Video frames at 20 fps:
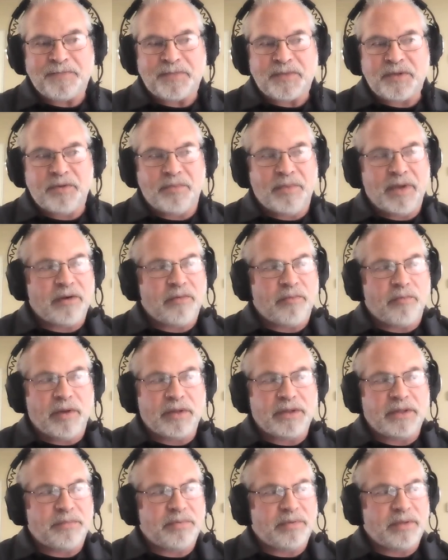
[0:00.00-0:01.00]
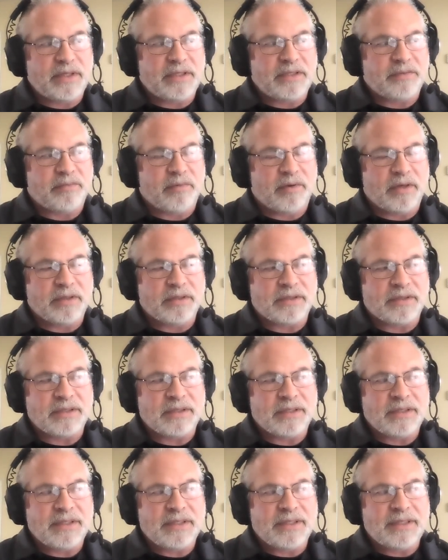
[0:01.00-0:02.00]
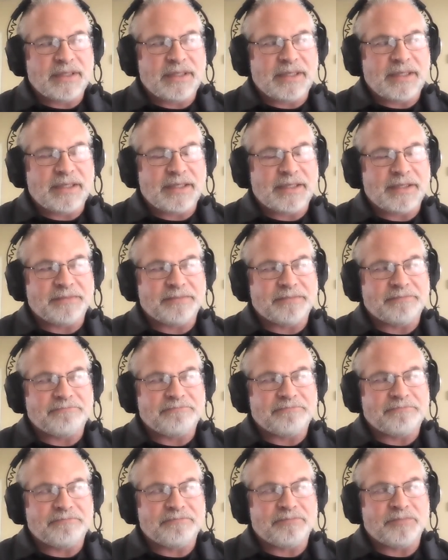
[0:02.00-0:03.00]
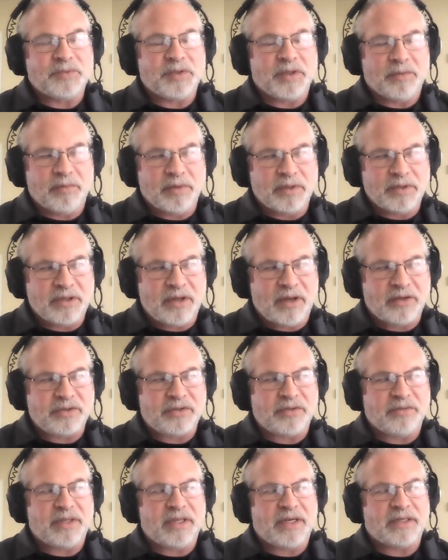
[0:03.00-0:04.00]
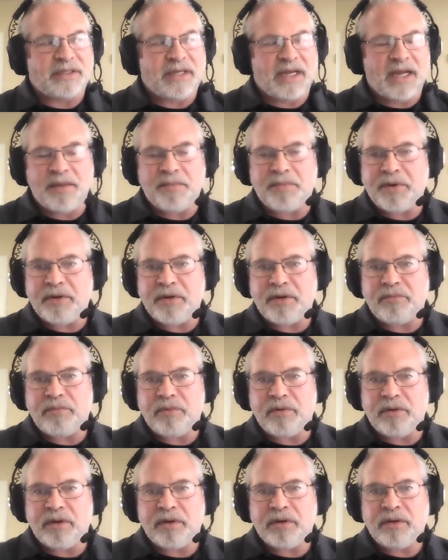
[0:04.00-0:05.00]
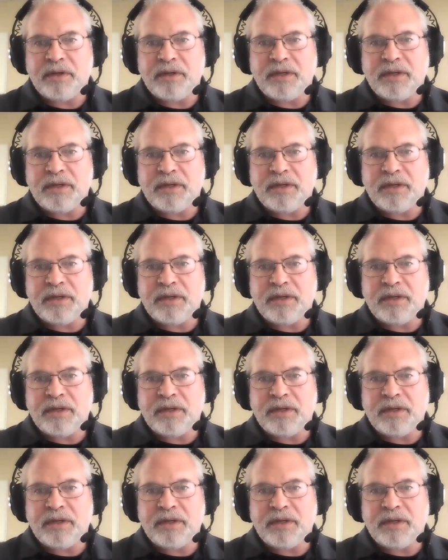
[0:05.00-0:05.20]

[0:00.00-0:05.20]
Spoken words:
no matter what the place was, there was also then a time period where